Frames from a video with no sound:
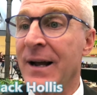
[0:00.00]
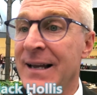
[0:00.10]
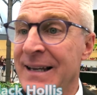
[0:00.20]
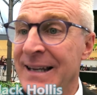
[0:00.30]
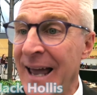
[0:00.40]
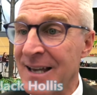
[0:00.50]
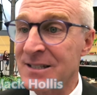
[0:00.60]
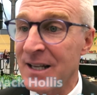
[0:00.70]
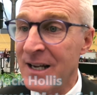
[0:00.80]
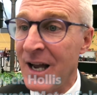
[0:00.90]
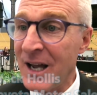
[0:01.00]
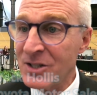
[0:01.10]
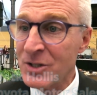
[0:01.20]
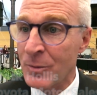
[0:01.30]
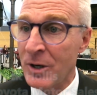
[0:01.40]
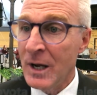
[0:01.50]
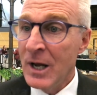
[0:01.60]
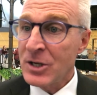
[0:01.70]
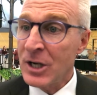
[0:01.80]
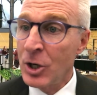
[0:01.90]
the guest, the customer,
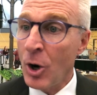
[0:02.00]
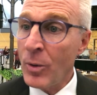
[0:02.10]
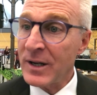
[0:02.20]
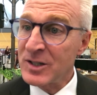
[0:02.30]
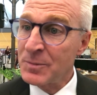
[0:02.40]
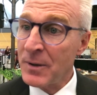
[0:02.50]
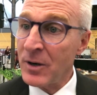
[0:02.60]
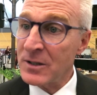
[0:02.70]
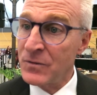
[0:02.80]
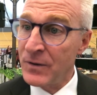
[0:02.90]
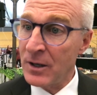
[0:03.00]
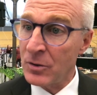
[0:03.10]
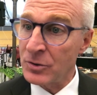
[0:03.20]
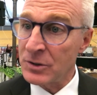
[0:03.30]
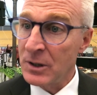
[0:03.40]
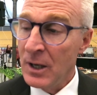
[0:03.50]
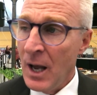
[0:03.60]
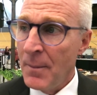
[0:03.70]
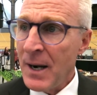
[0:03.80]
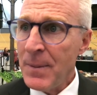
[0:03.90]
to go and experience vehicles.
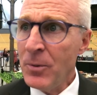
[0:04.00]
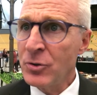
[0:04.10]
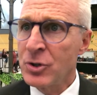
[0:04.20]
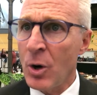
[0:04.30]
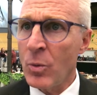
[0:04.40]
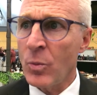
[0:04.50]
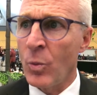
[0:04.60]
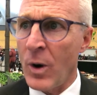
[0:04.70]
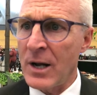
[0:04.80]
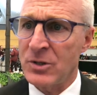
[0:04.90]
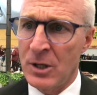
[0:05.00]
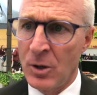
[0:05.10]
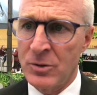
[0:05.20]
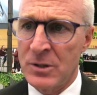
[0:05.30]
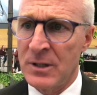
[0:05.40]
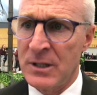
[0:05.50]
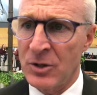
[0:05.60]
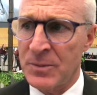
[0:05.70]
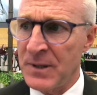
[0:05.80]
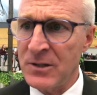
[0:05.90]
Many people don't want to go to the
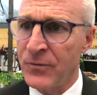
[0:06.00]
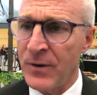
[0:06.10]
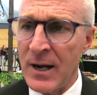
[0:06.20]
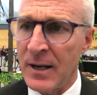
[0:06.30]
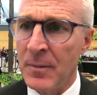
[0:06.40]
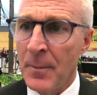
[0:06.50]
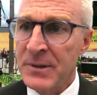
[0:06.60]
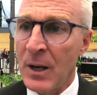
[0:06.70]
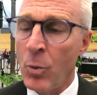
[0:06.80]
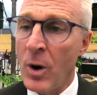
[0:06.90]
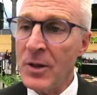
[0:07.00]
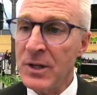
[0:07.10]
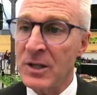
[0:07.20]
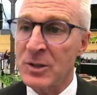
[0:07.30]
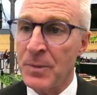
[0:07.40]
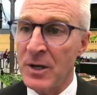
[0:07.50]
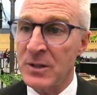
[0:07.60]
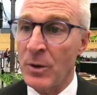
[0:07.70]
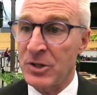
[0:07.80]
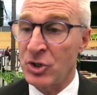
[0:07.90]
dealership, that's fine. They want the experience,
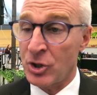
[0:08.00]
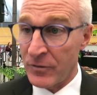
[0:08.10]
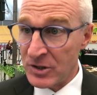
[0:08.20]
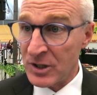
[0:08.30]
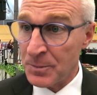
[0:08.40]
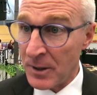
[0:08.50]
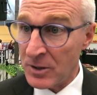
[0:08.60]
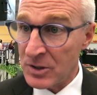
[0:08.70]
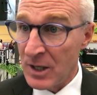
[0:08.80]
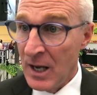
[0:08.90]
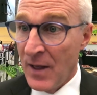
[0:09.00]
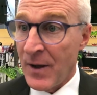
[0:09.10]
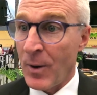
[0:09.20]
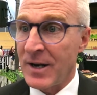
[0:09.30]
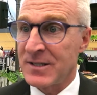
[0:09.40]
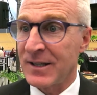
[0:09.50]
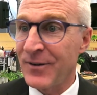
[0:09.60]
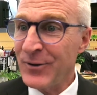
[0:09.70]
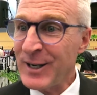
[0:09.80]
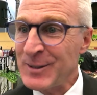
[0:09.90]
they want the service experience, they want a
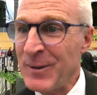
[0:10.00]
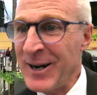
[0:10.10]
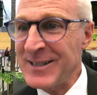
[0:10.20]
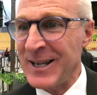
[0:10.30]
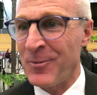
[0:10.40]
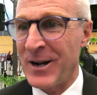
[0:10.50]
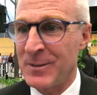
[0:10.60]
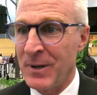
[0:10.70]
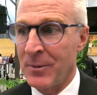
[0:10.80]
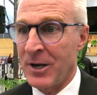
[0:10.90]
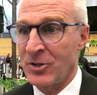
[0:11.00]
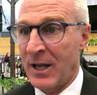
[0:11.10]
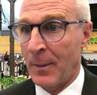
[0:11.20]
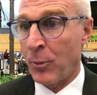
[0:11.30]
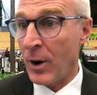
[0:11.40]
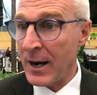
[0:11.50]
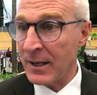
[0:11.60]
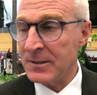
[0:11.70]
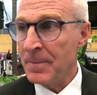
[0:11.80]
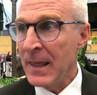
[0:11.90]
delivery experience, they want to be able to understand the
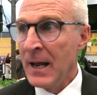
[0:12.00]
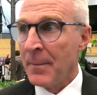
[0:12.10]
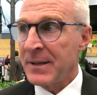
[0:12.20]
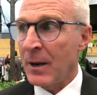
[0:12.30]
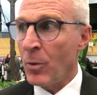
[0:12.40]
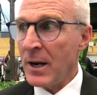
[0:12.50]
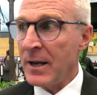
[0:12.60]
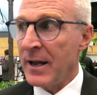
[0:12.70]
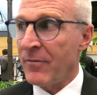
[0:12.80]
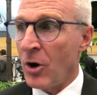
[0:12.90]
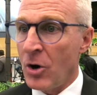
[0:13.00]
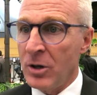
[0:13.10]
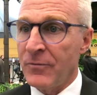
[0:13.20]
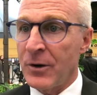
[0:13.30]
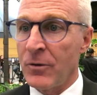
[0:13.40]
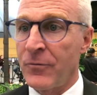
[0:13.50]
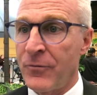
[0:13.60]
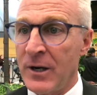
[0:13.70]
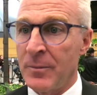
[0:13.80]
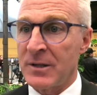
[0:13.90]
product, but they want to have all of their own
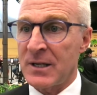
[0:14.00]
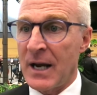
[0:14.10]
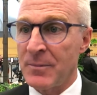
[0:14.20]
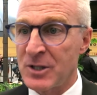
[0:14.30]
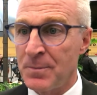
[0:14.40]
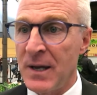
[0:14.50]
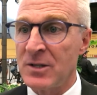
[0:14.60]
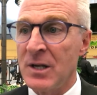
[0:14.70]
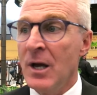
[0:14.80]
freedom and time and space,